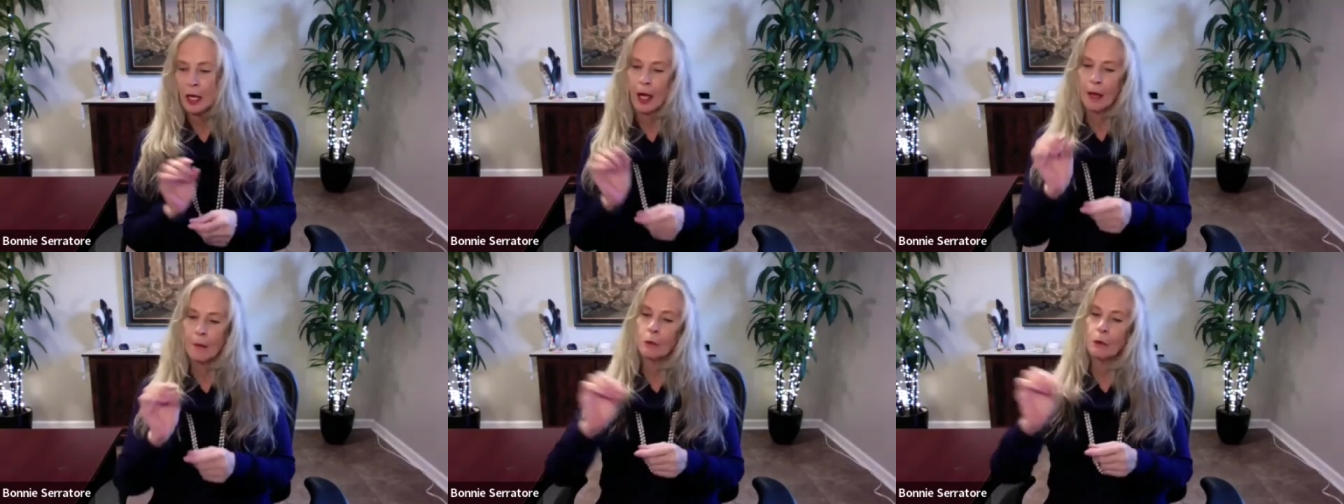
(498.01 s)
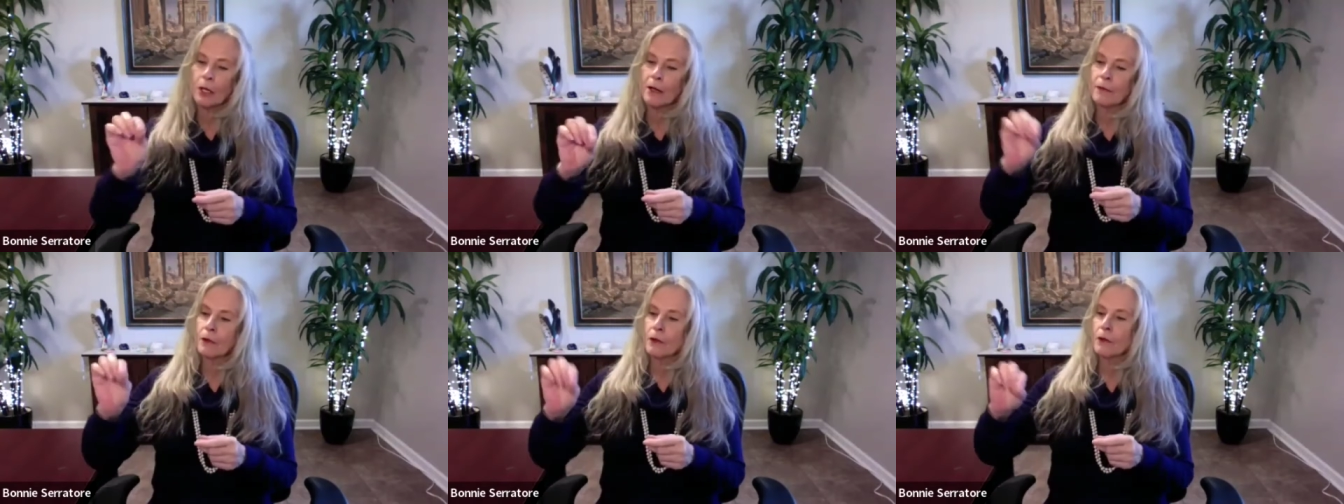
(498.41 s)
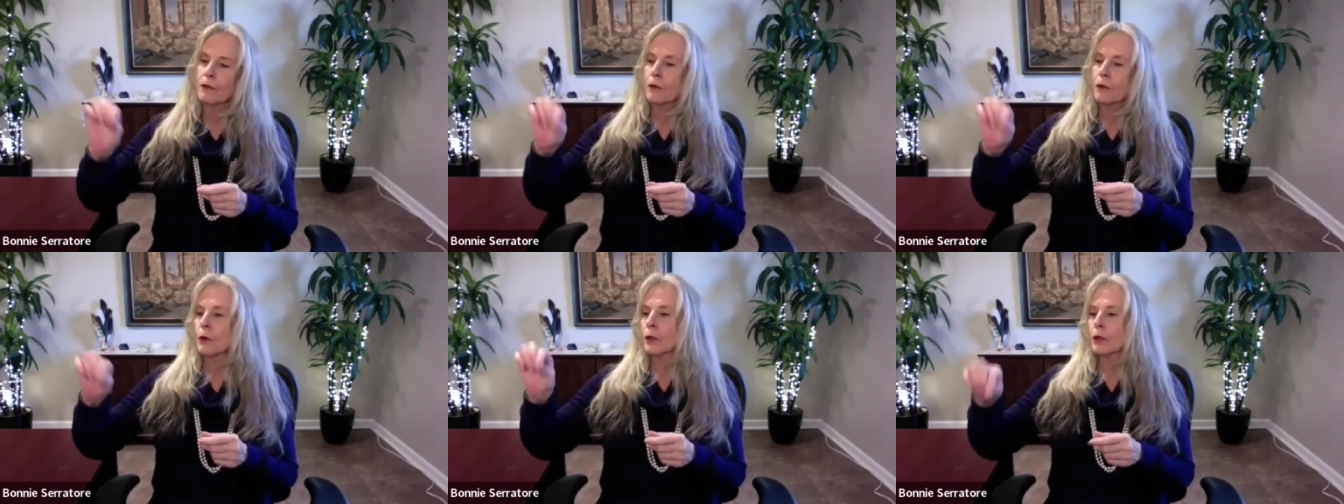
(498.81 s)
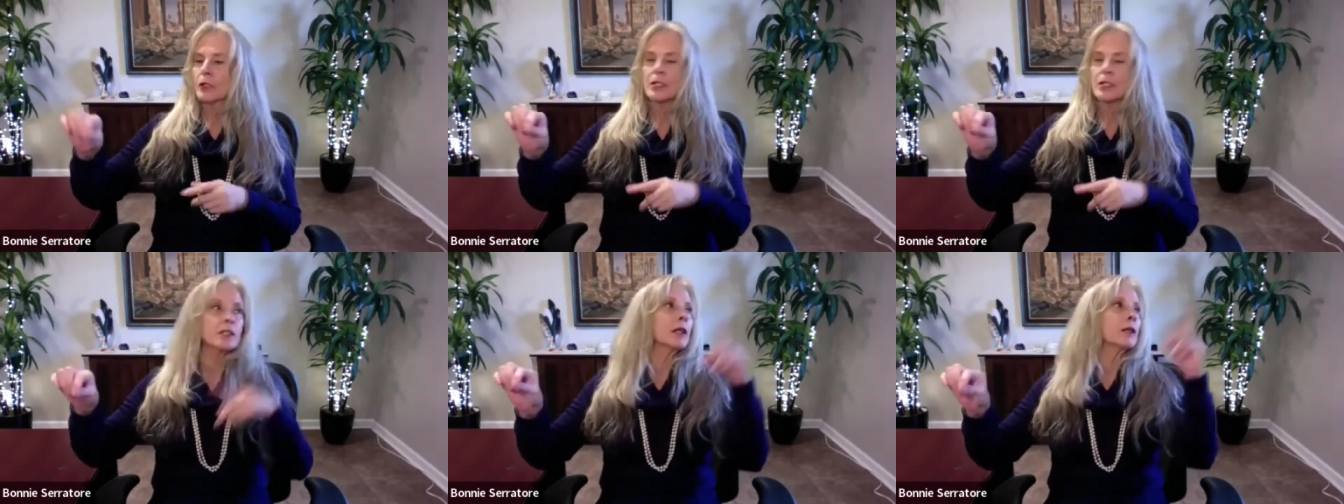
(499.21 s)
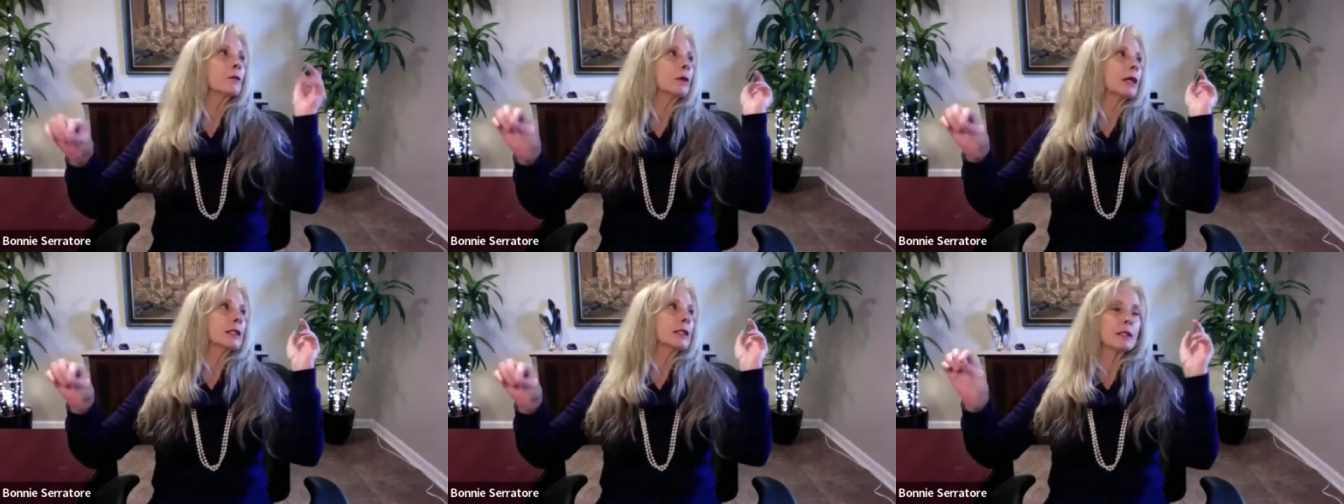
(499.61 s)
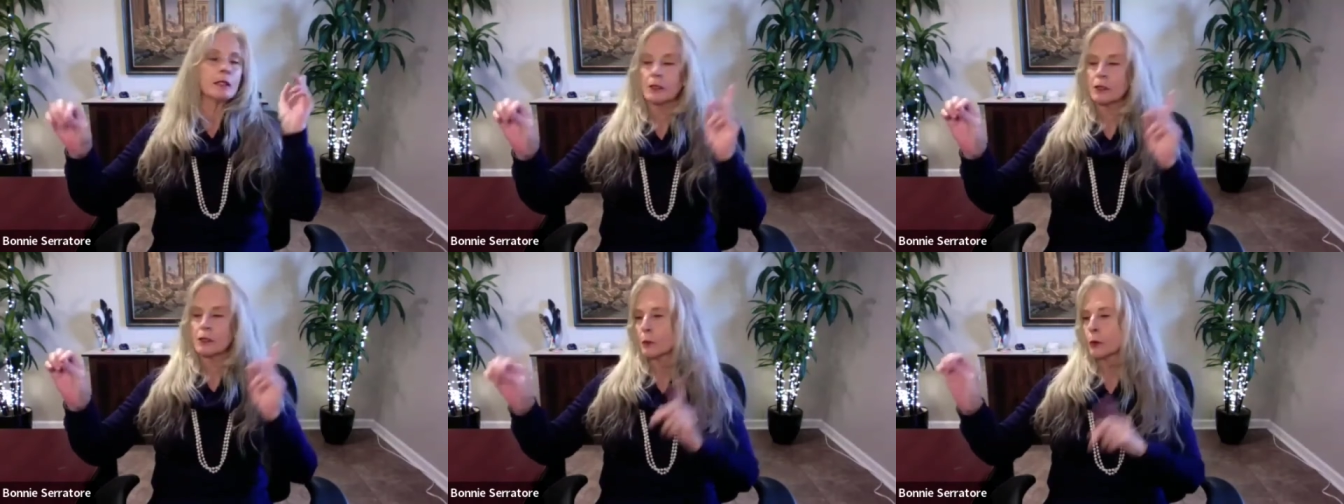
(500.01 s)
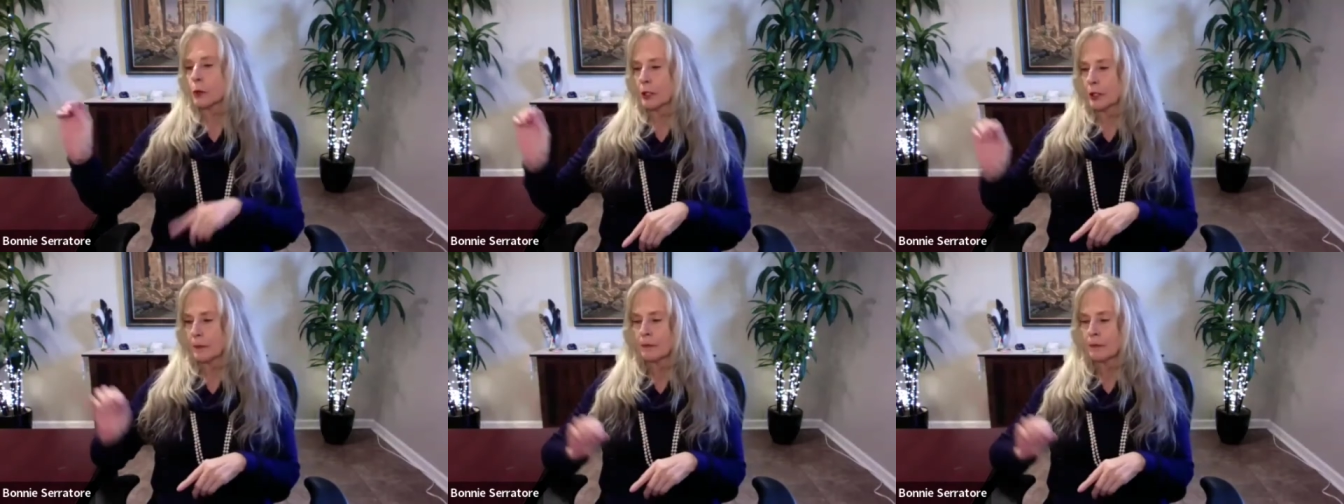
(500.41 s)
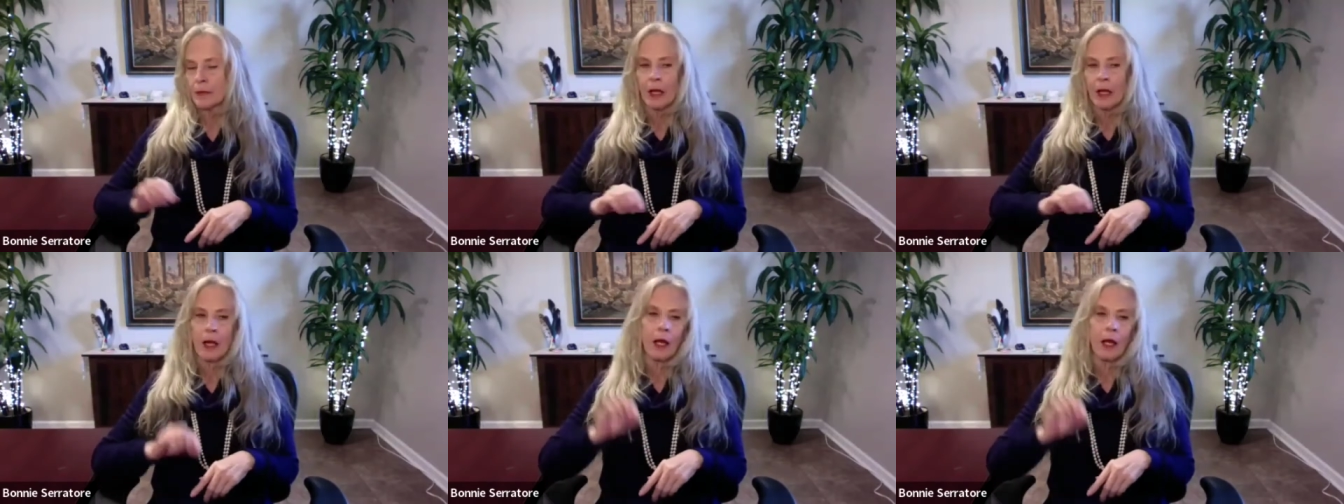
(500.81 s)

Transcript: I'm grateful for the sun rising this morning.